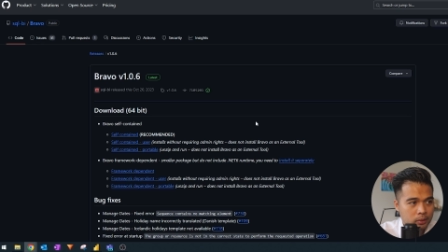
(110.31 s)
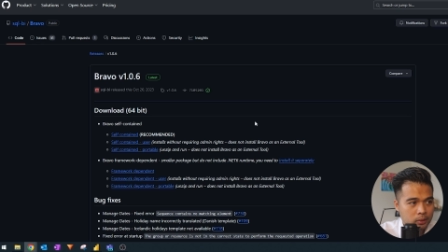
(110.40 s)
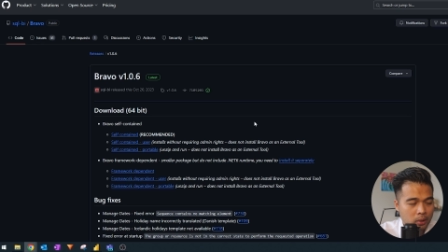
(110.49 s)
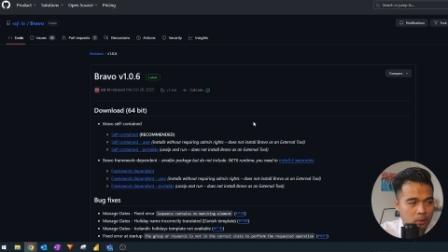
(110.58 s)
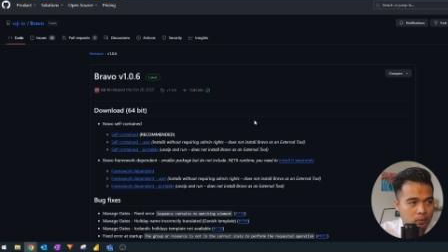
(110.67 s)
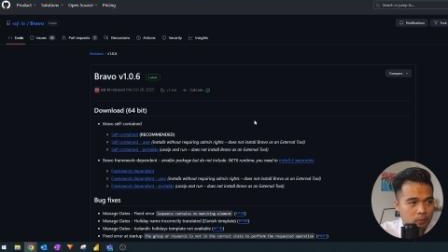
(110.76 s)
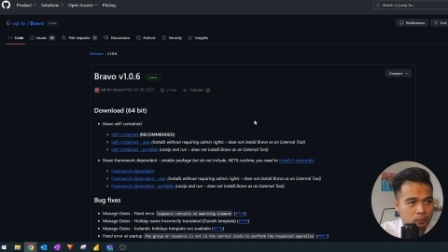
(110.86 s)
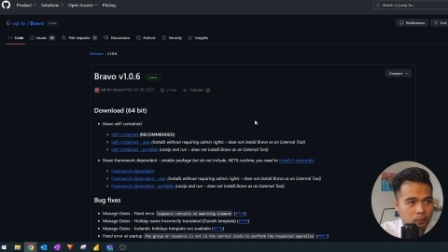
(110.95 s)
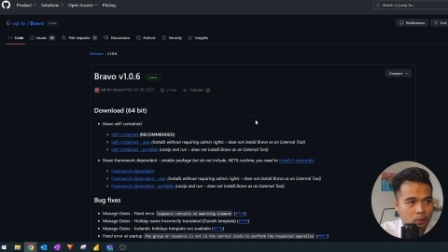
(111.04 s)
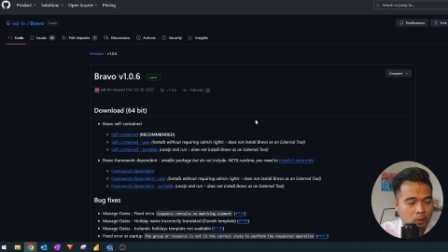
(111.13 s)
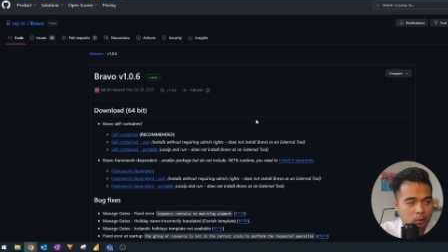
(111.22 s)
So
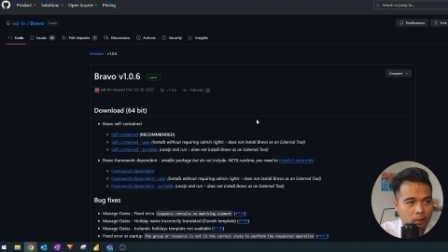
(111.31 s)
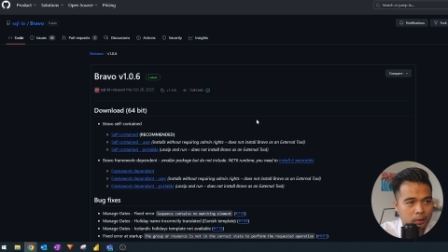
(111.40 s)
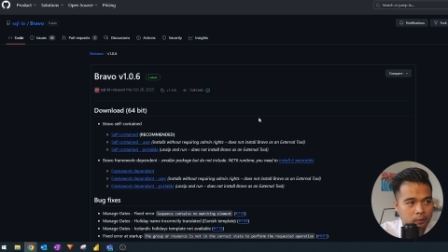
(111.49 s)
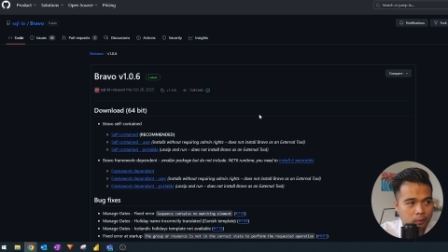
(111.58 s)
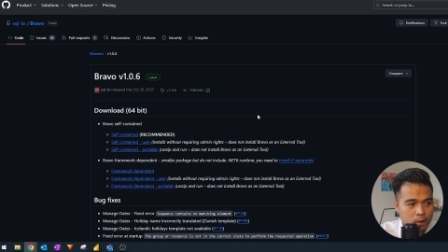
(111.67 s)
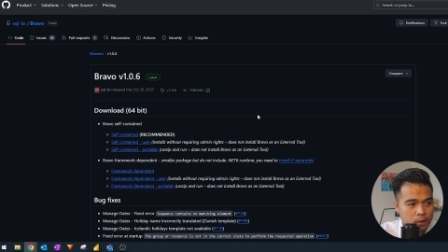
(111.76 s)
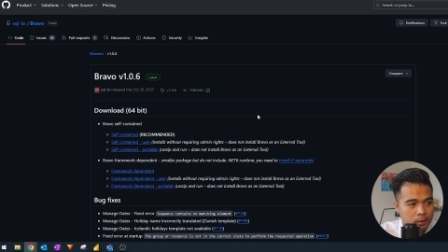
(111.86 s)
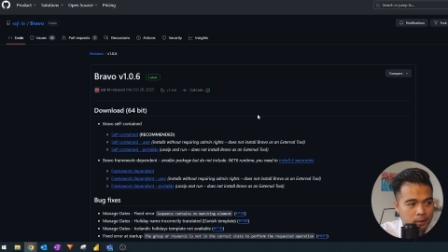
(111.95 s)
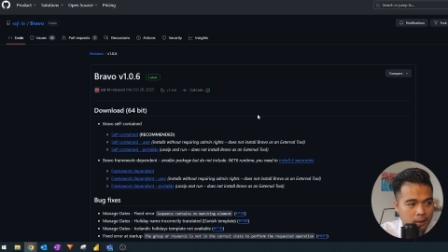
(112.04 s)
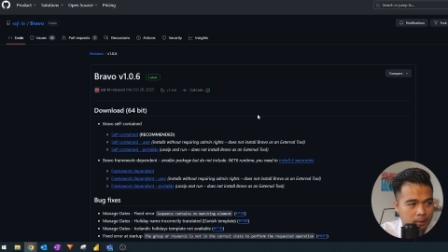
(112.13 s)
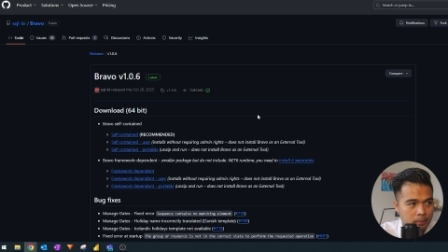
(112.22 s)
for the version
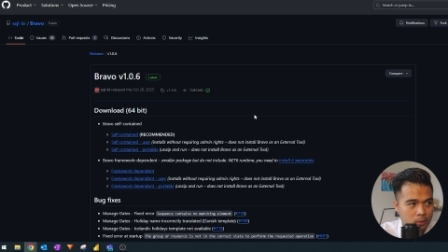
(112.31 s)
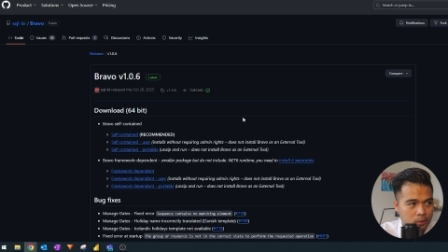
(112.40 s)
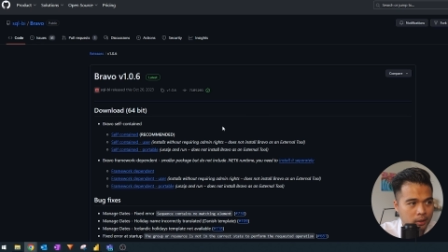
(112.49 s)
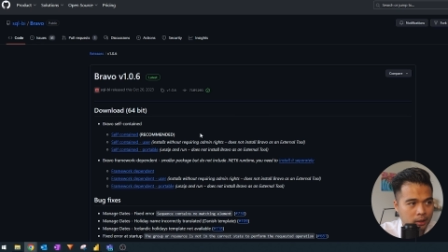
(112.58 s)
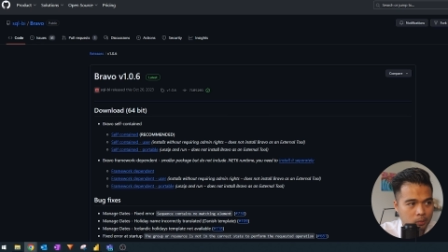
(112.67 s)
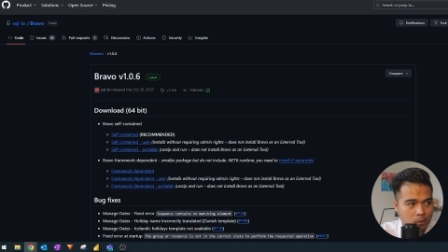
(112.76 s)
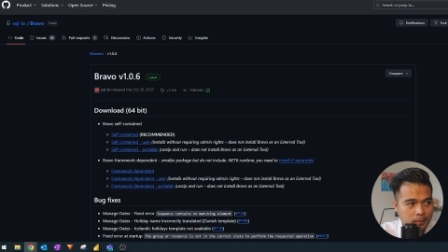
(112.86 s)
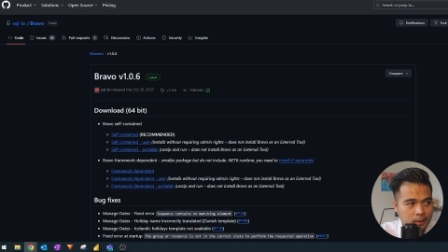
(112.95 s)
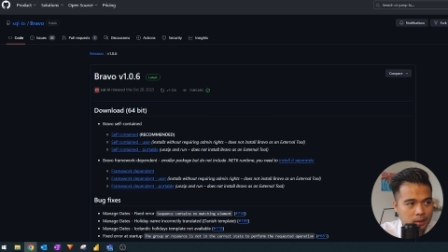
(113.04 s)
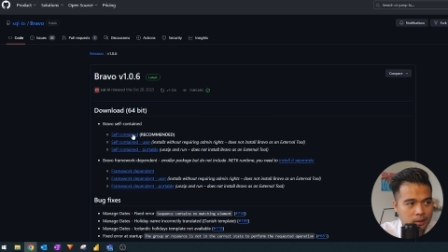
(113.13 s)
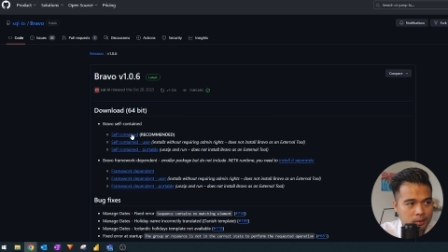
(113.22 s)
that I'm using at the
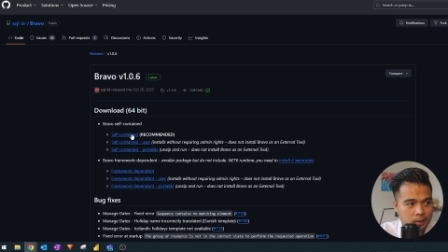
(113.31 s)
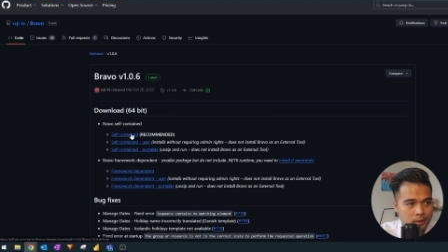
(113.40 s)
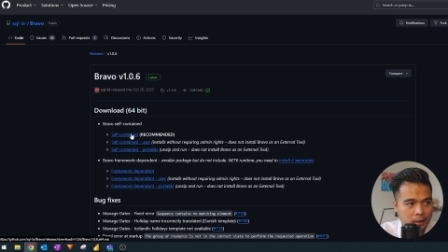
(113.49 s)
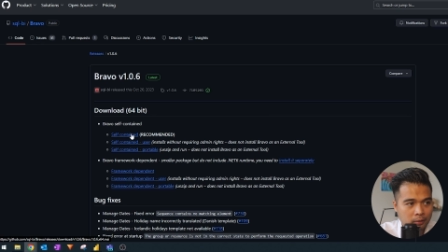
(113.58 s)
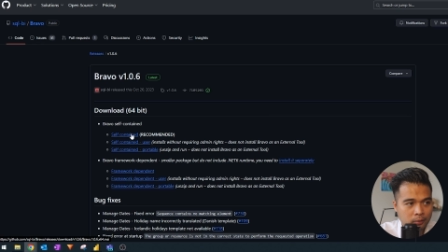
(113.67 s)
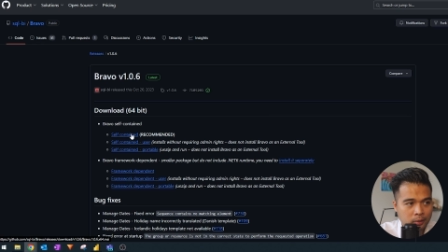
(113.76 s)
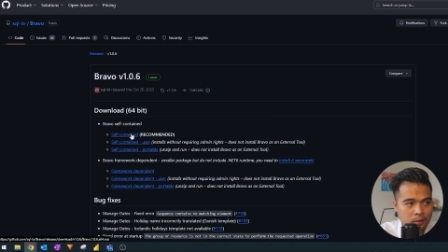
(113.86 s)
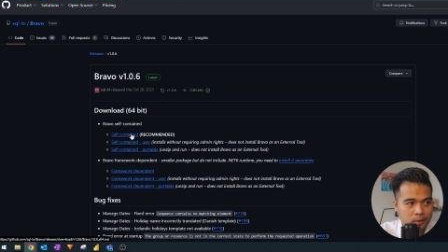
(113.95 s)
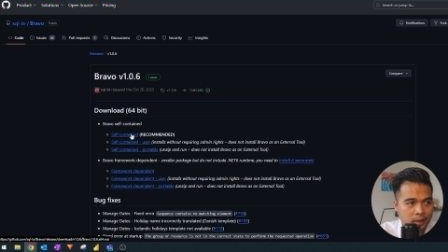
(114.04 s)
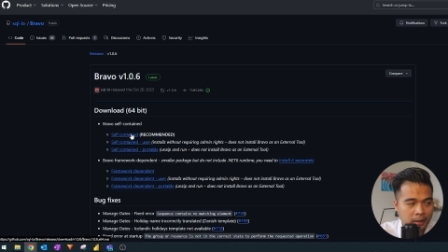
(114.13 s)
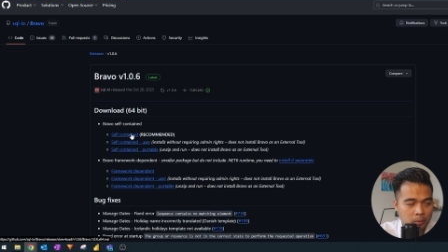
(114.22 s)
moment is the
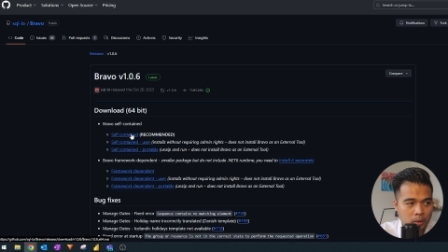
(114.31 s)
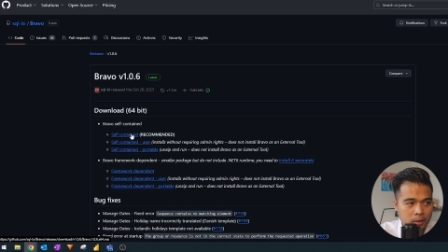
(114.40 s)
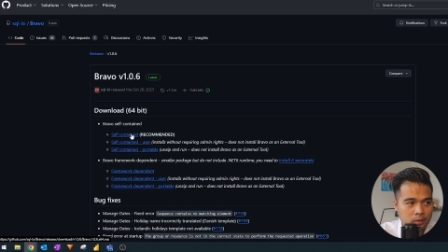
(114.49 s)
self-contained one.